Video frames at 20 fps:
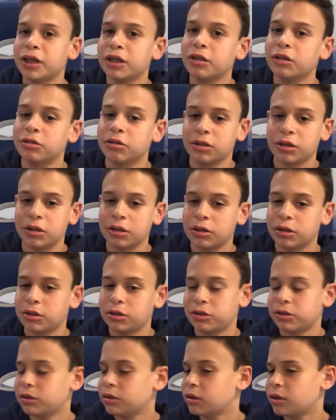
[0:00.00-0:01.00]
in the...
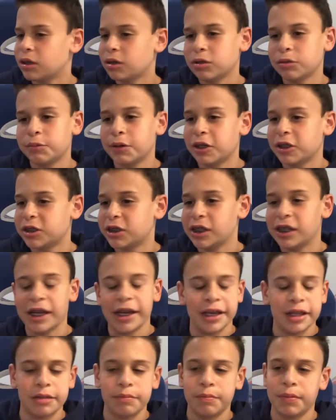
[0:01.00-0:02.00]
I was about to say the
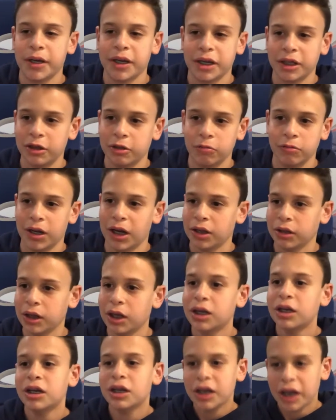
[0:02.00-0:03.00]
8th pick in the round.
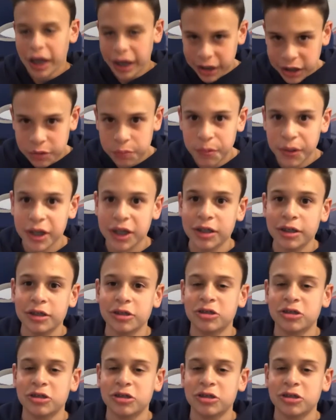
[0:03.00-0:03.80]
8th pick in the